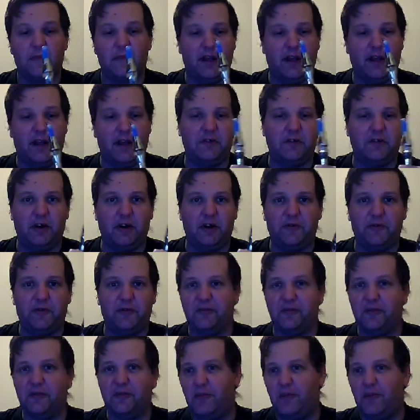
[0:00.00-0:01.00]
I've gone
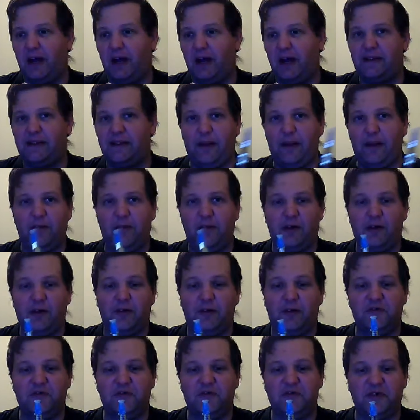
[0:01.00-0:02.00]
through about 10 mil
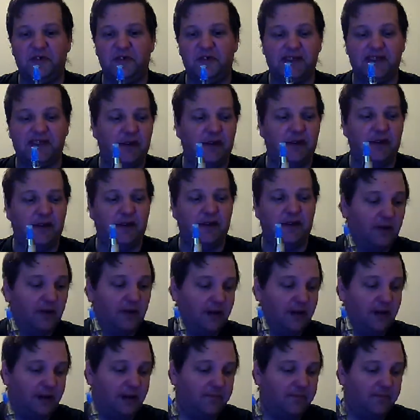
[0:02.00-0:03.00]
of juice in it
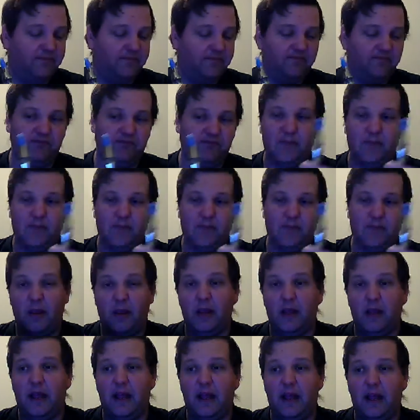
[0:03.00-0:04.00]
already,
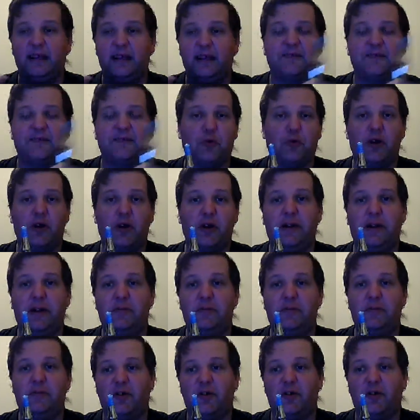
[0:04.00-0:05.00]
and it's working
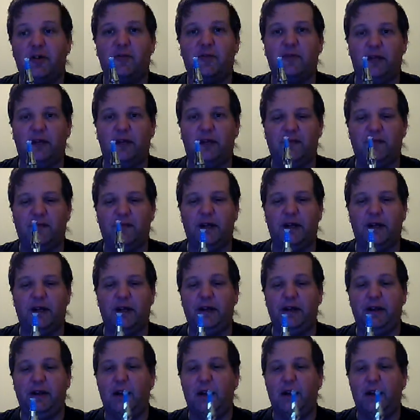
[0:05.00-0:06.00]
perfectly fine.
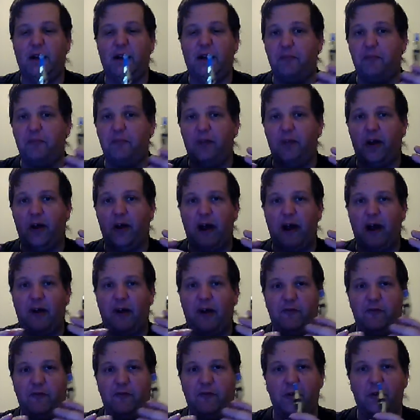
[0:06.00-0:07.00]
I'm not
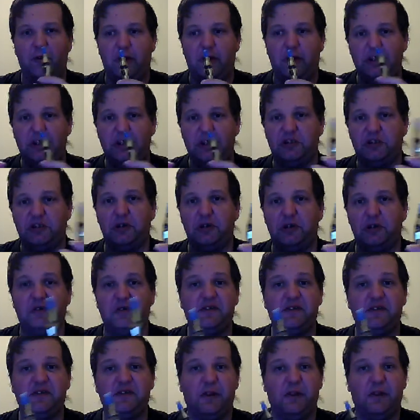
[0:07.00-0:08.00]
having no issues,
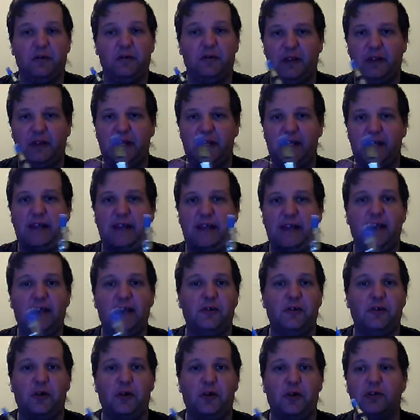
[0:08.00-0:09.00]
no leaking,
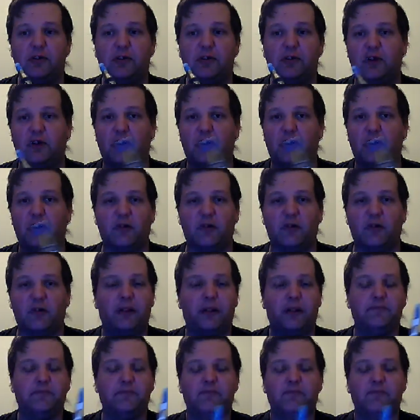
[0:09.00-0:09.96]
no gurgling.